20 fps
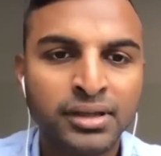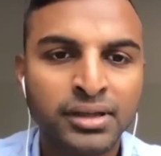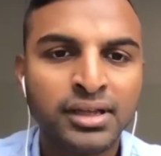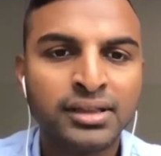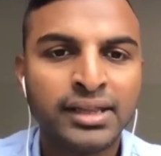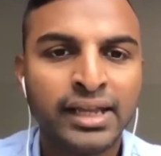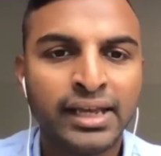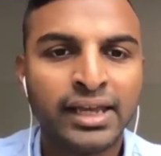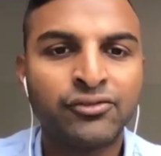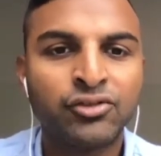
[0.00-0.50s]

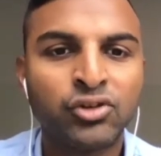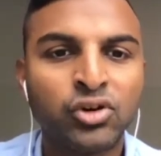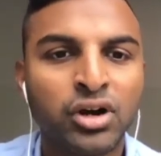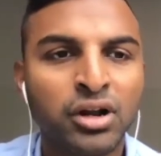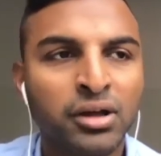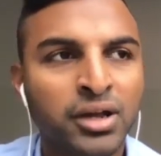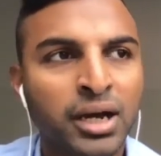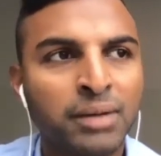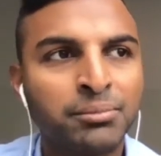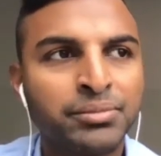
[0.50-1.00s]
Like if you're not a
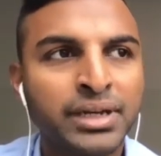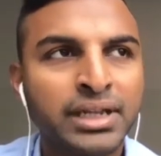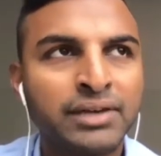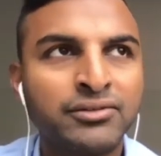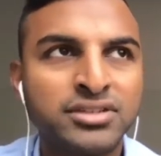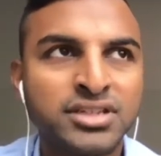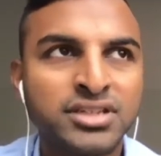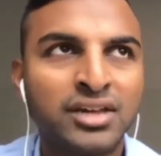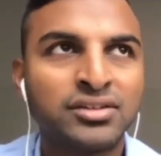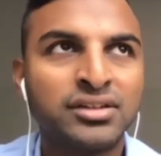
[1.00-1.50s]
company
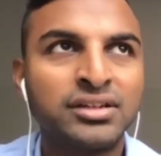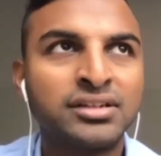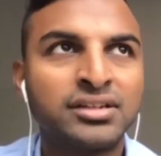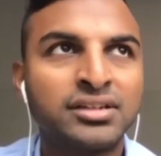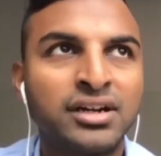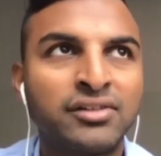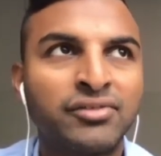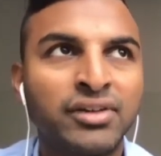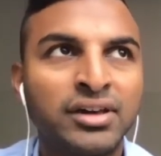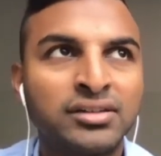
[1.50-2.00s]
which has
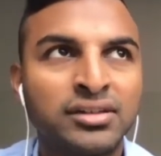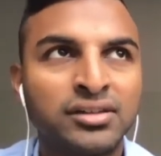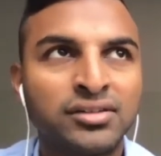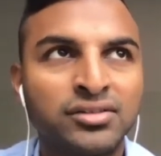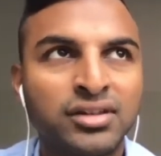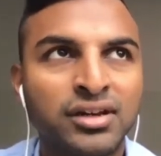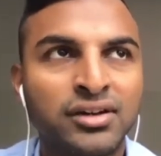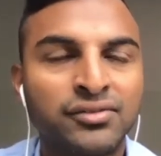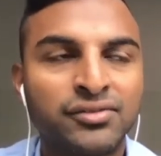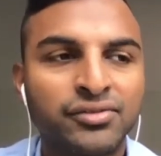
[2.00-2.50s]
internet facing
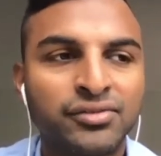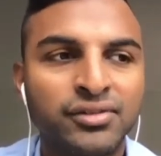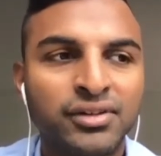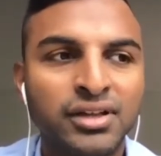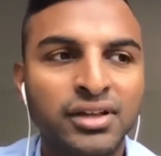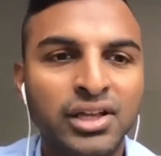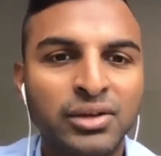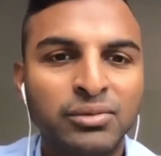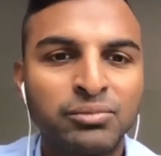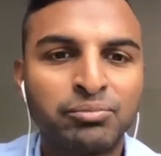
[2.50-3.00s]
stuff,
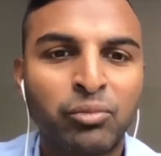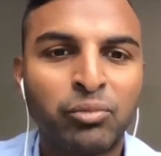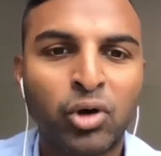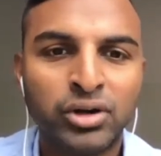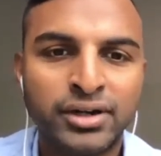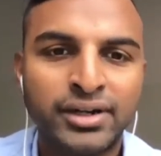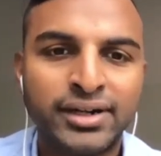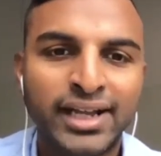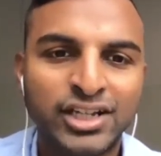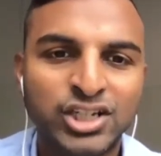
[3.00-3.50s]
bot
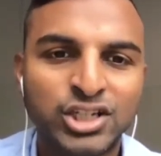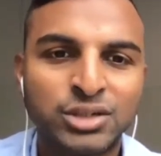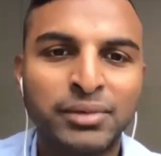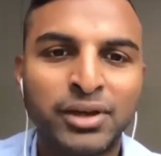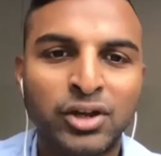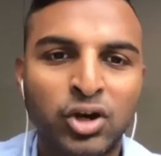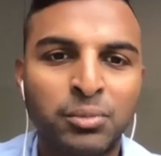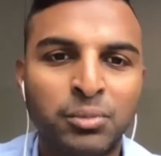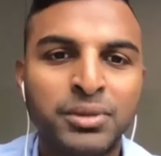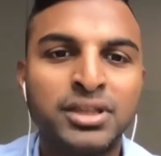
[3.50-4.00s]
detection may
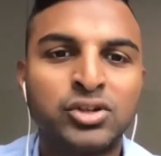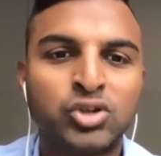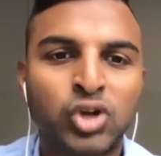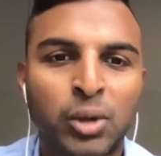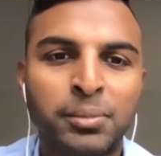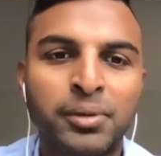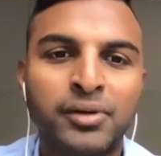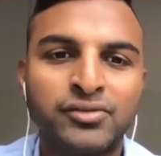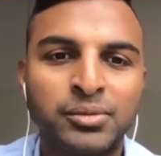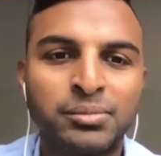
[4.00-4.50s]
not be the top
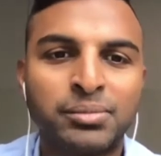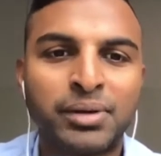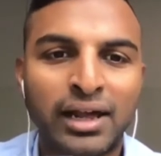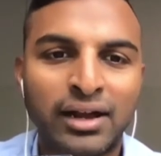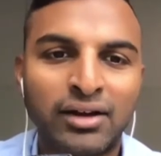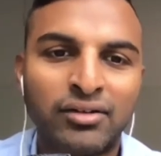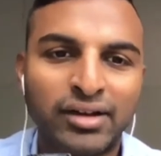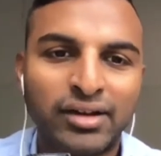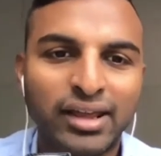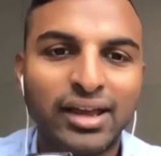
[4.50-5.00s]
of the
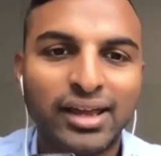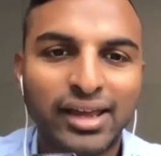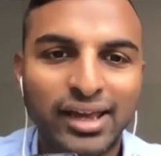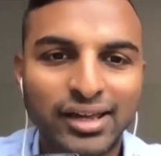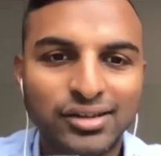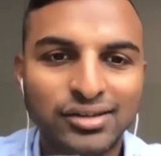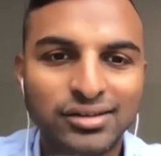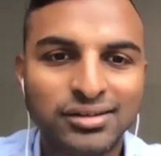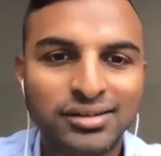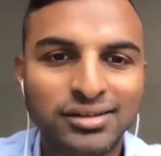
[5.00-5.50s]
priority, I
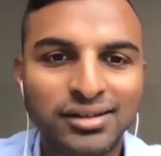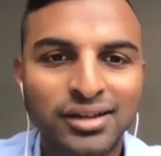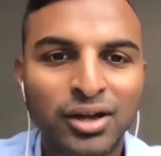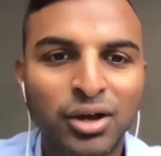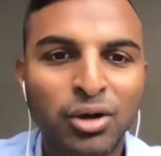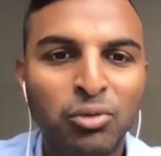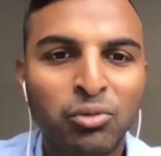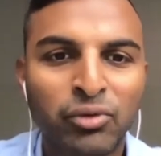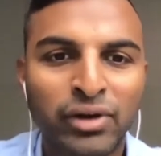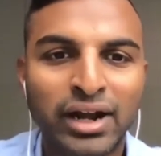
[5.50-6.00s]
guess.
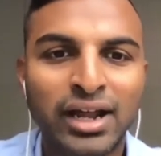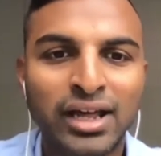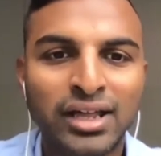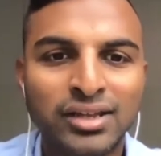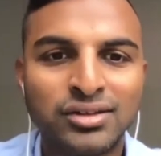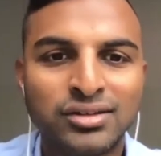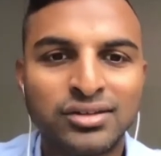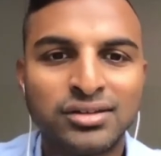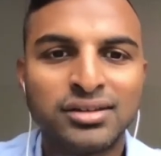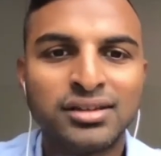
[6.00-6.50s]

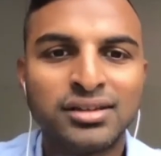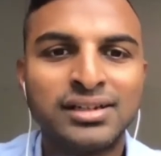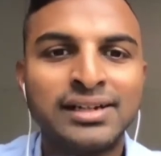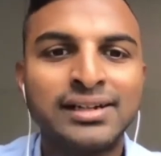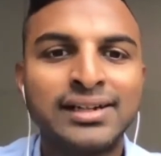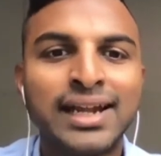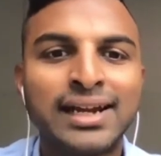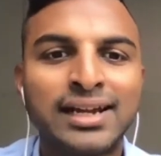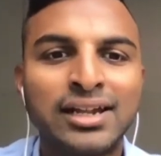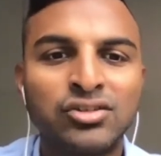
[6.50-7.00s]
Whereas
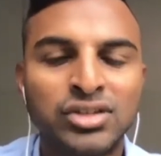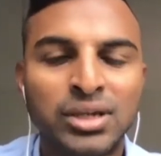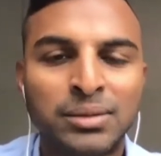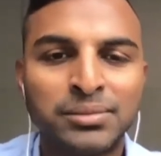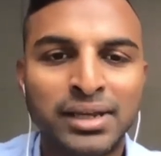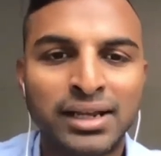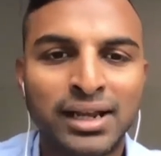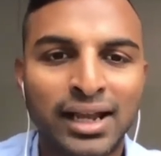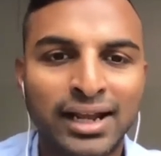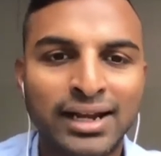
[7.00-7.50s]
detecting
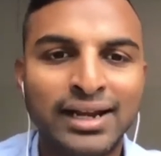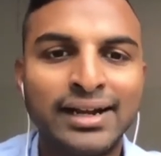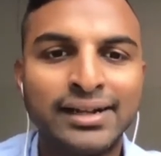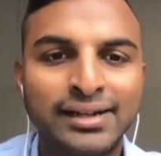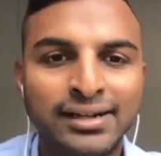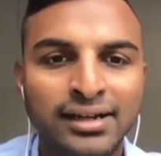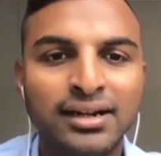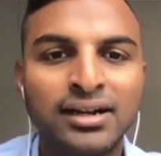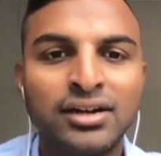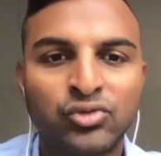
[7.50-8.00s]
something like an
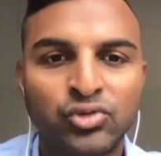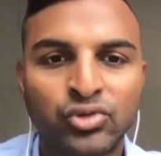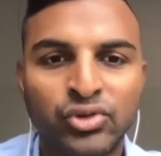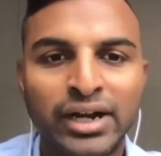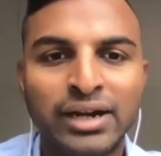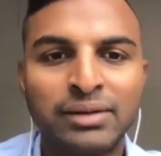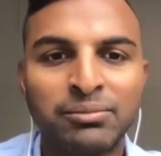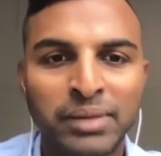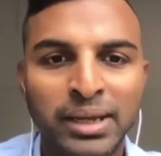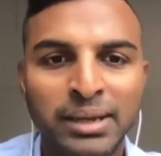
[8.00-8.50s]
internal
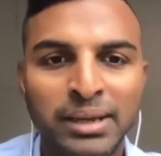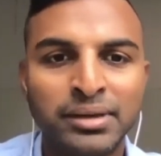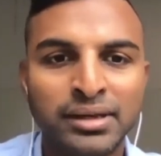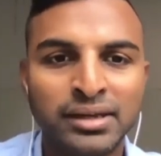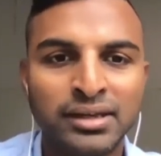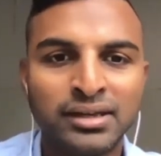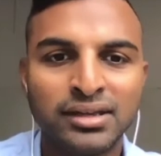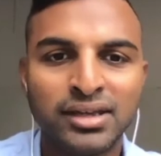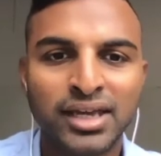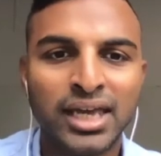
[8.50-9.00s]
threat may
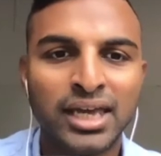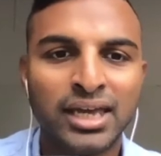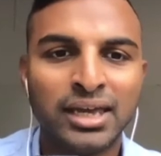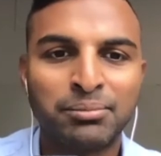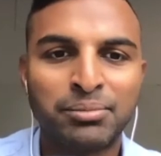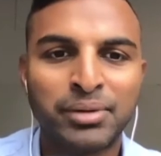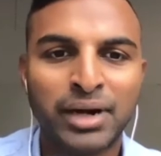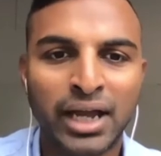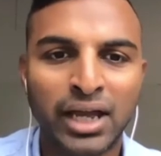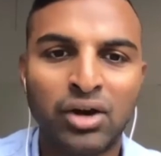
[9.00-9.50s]
be a
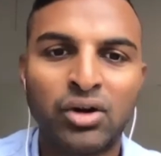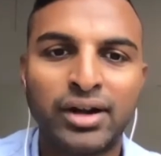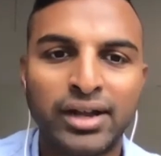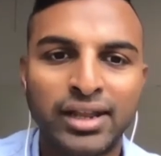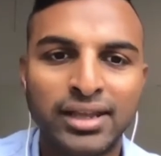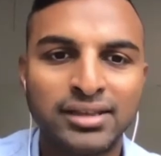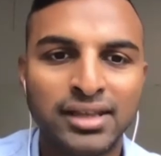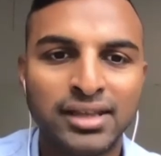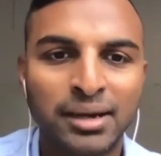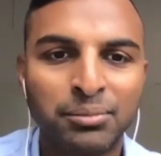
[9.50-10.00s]
priority
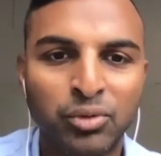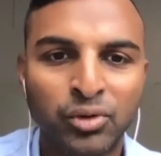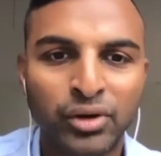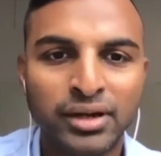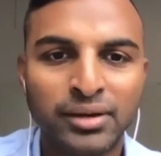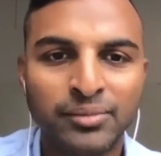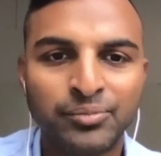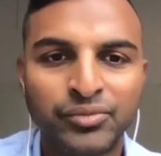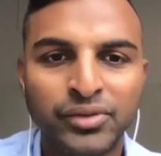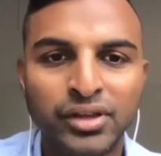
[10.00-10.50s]
at that point.
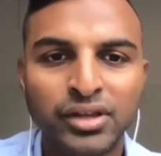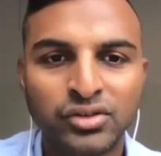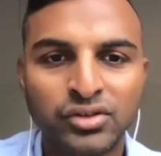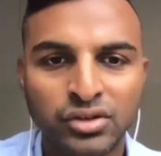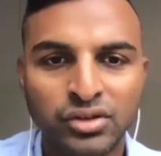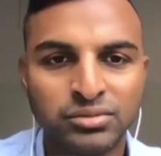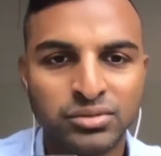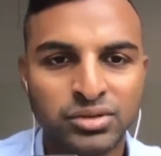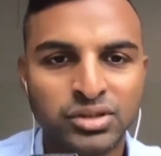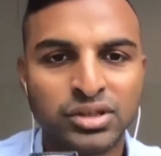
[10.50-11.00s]
So
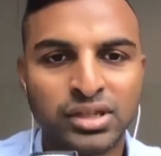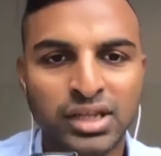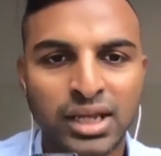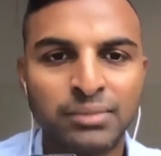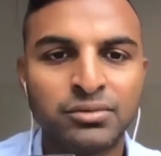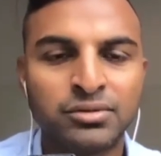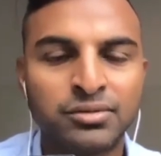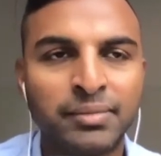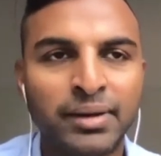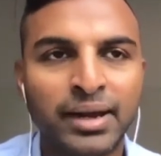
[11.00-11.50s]
it
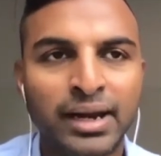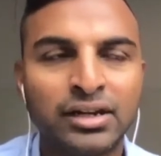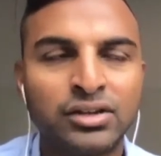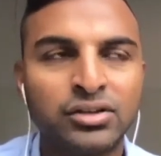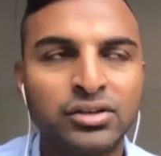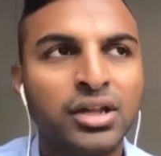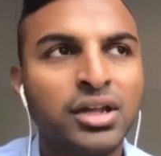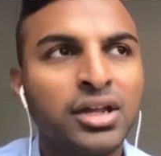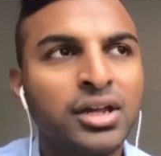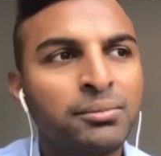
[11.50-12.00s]
comes back to
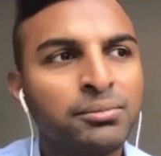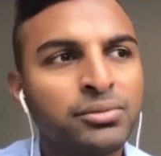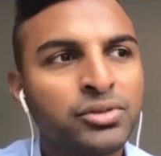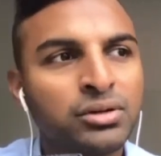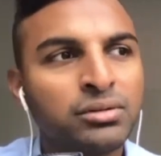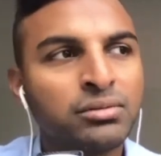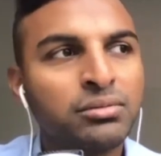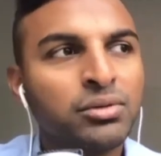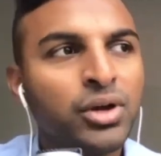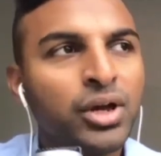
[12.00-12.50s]

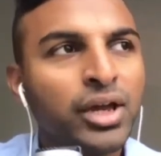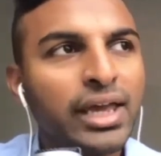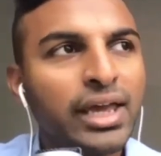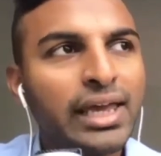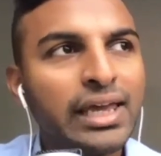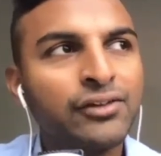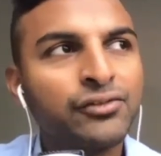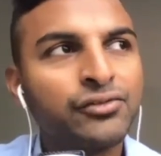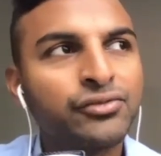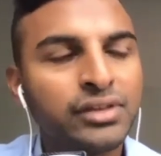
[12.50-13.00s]
so
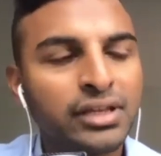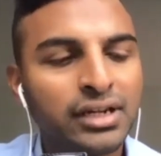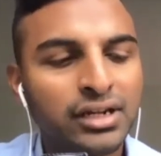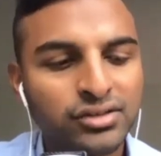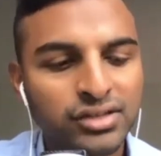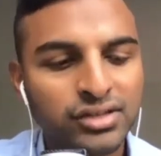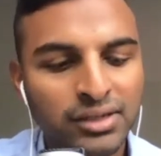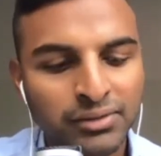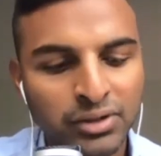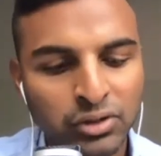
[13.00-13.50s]
if there is
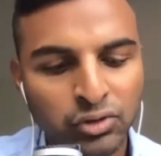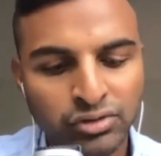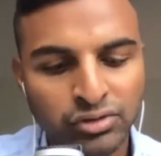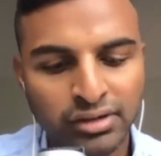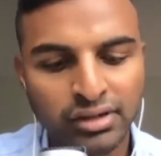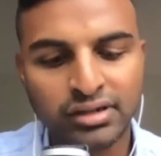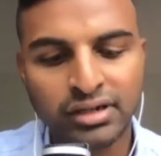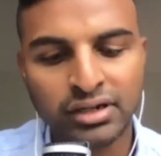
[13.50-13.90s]
someone who's listening